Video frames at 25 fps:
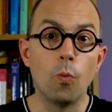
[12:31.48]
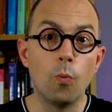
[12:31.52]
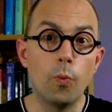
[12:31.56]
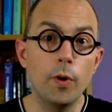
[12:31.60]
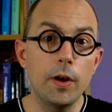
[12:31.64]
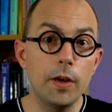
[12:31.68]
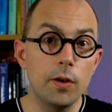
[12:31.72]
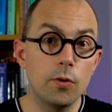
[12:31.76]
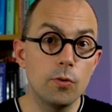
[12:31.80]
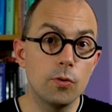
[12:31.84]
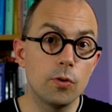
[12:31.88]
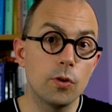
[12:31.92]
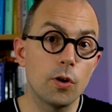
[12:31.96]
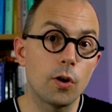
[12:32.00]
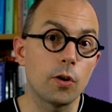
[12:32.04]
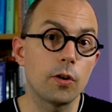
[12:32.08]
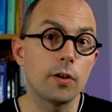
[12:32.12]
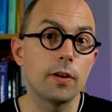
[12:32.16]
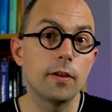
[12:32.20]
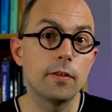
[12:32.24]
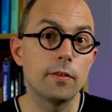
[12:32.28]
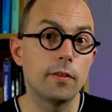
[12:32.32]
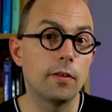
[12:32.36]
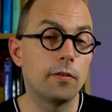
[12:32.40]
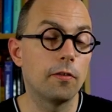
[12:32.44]
we do not
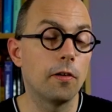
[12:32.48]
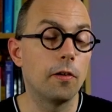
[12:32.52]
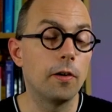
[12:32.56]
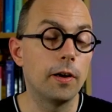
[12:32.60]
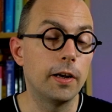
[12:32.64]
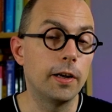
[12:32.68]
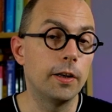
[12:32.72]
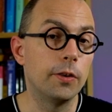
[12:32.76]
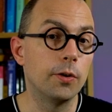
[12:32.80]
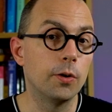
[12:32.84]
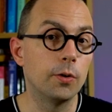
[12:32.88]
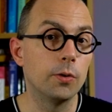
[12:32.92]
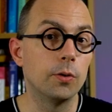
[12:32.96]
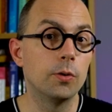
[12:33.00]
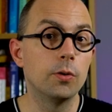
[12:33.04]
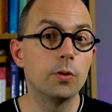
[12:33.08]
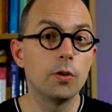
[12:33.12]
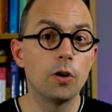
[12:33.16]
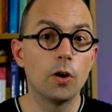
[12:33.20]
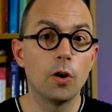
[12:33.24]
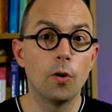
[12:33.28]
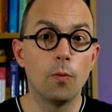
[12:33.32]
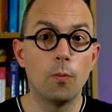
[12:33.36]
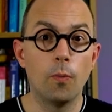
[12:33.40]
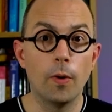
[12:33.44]
necessarily know
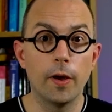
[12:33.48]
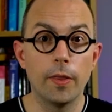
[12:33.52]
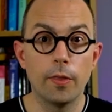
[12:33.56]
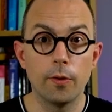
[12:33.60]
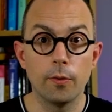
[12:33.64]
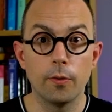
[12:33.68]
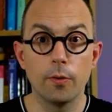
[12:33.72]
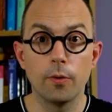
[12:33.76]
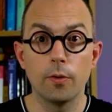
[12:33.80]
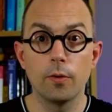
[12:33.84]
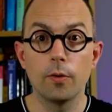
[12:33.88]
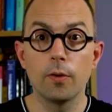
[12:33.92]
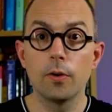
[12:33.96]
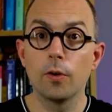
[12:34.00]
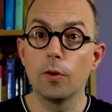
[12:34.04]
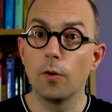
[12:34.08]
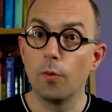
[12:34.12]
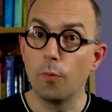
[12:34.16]
whether